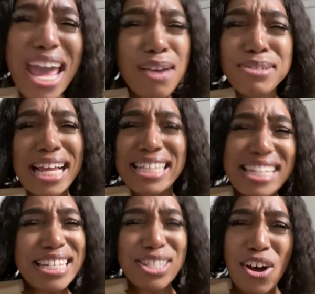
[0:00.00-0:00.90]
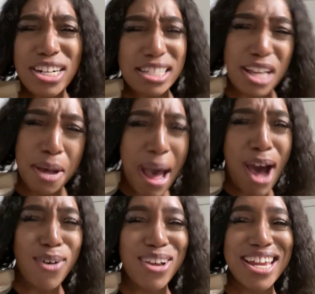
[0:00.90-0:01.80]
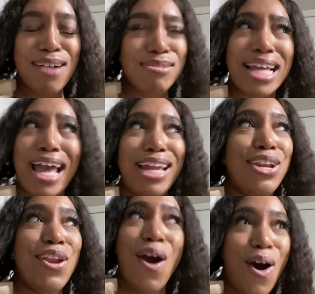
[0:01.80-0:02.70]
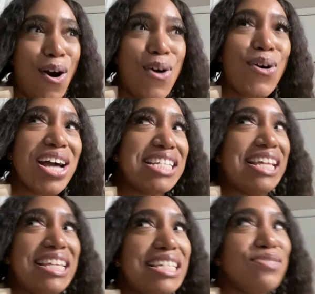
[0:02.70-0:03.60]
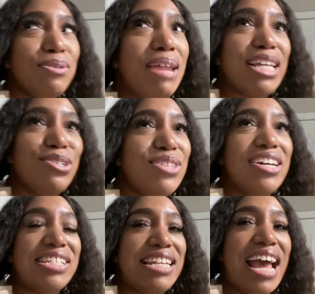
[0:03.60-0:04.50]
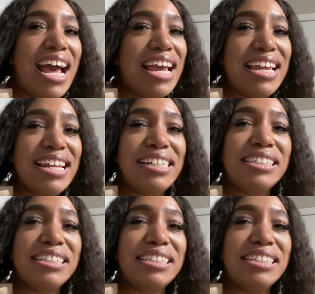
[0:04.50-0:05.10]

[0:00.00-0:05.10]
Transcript: he was like, did this song just come out? And I was like, no. I said, this is from like 2009.